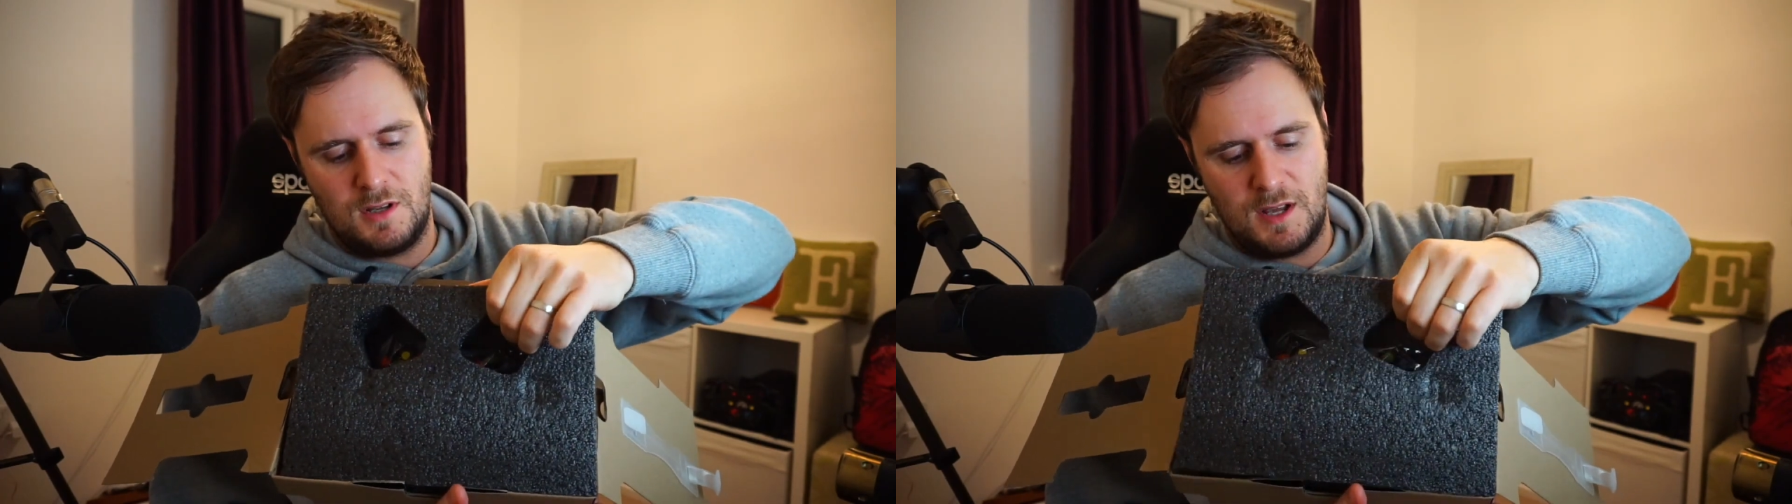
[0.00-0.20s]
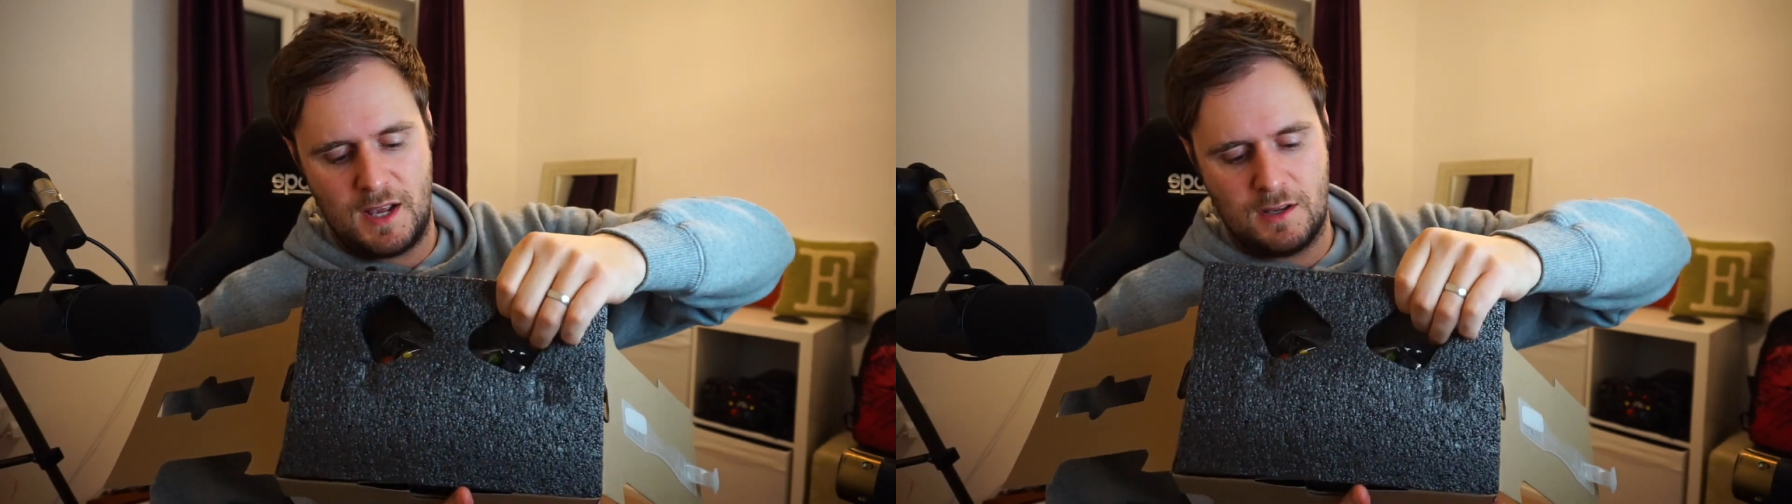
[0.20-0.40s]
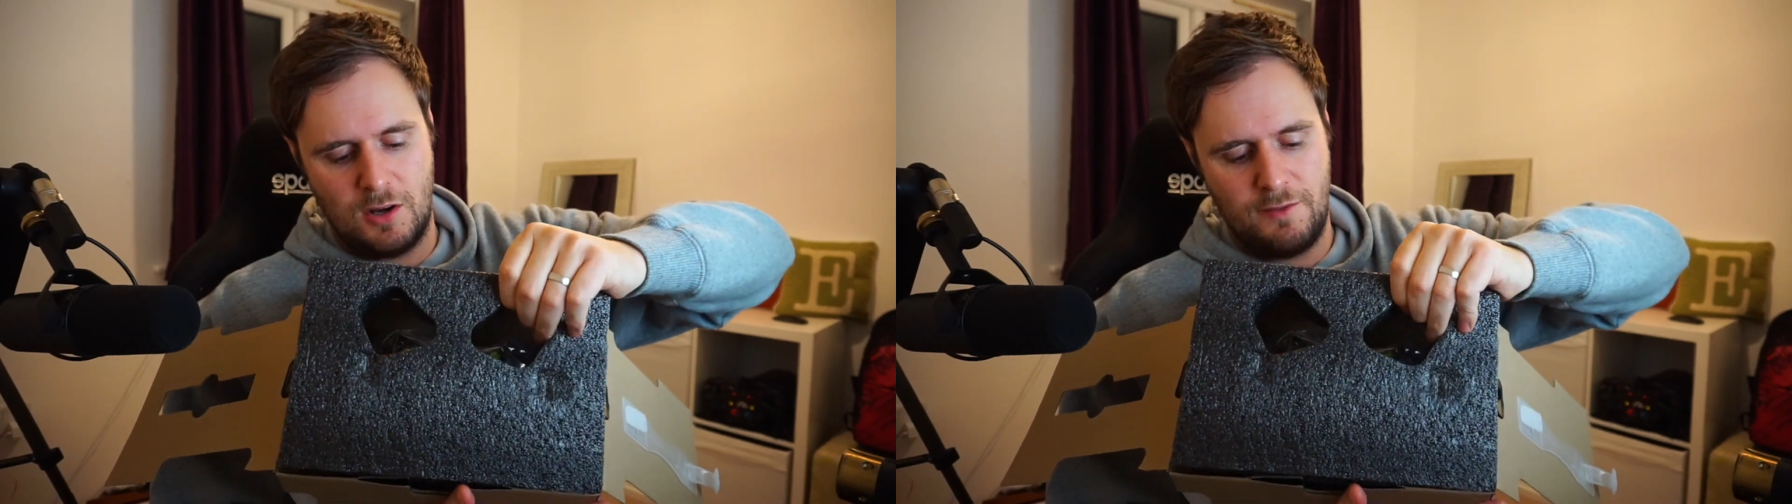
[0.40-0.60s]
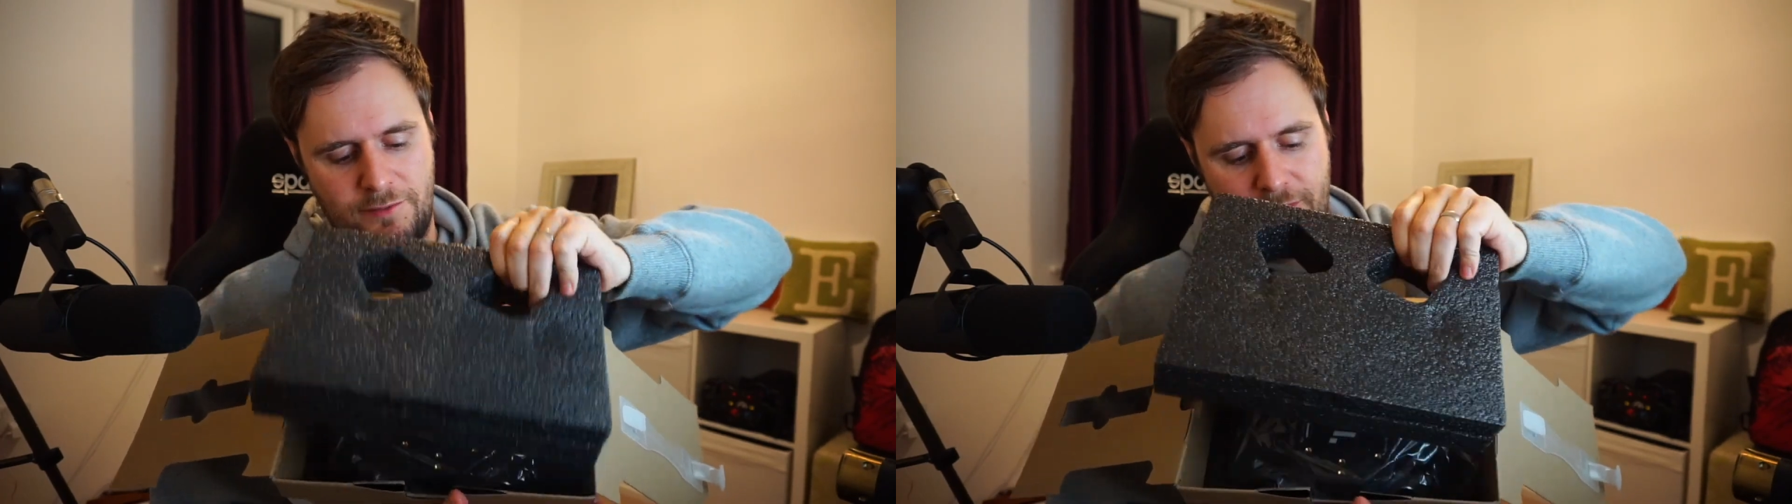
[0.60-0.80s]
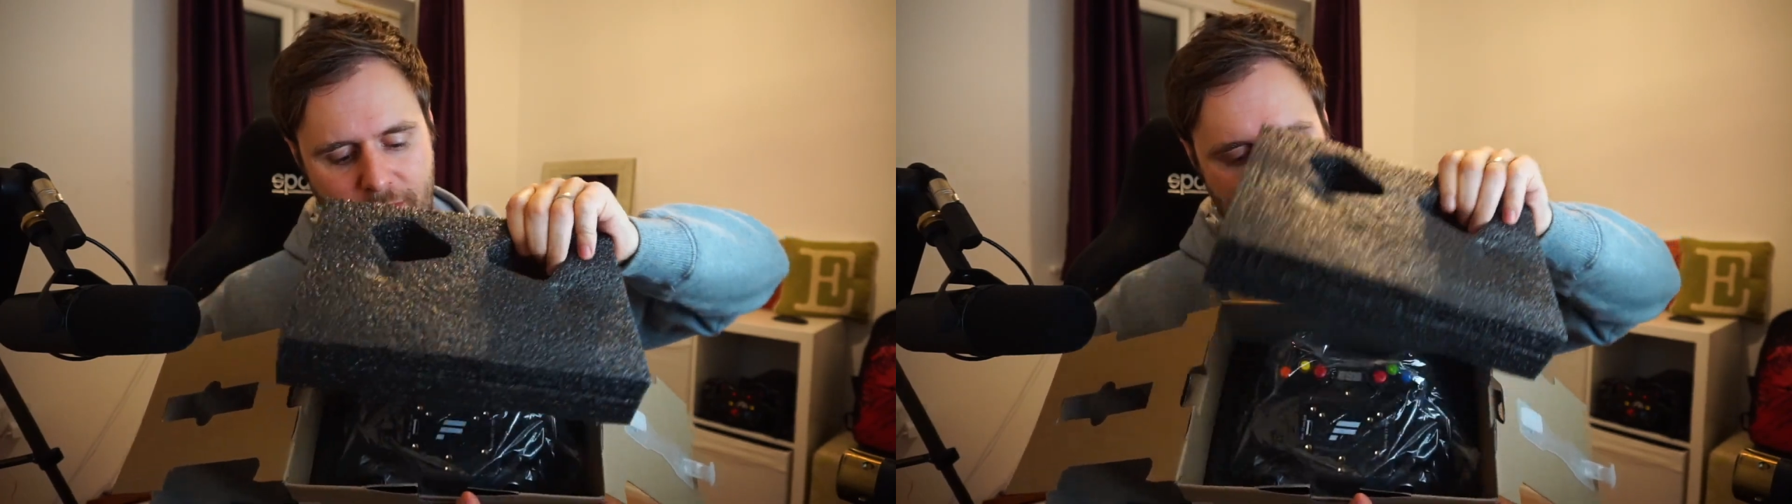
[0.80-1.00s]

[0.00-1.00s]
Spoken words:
yank off.